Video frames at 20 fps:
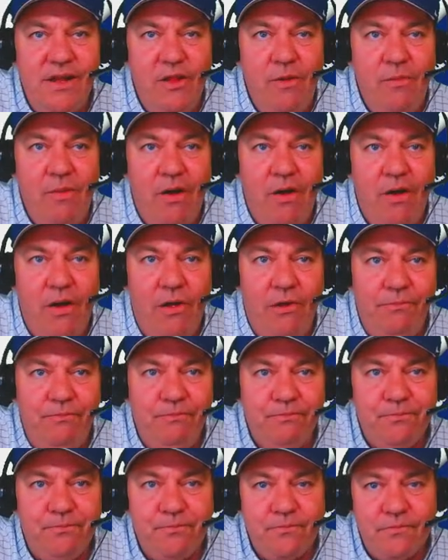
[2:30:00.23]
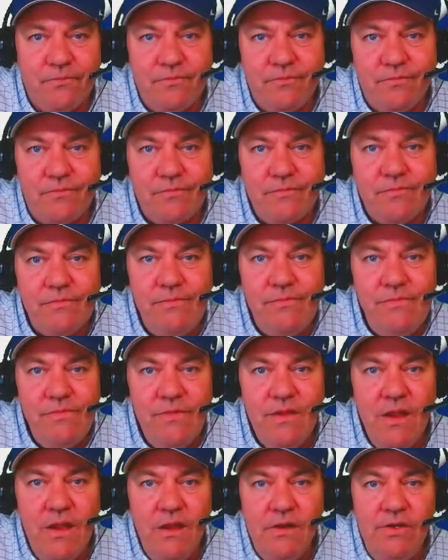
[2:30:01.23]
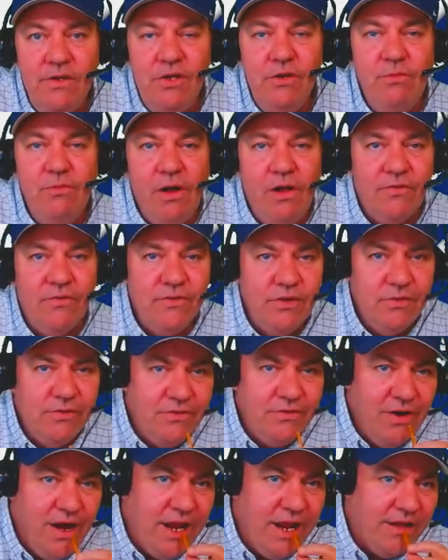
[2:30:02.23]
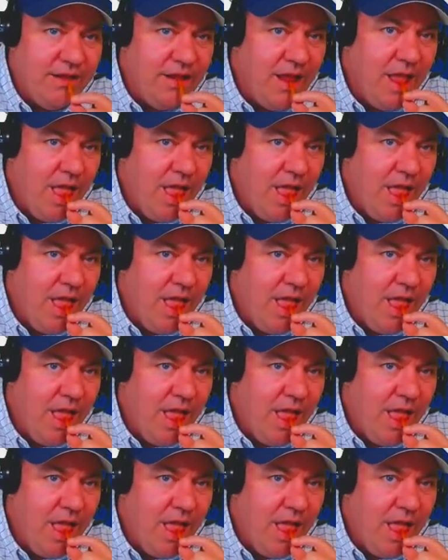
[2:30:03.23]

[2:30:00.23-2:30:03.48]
a ball. 2 balls, no strikes.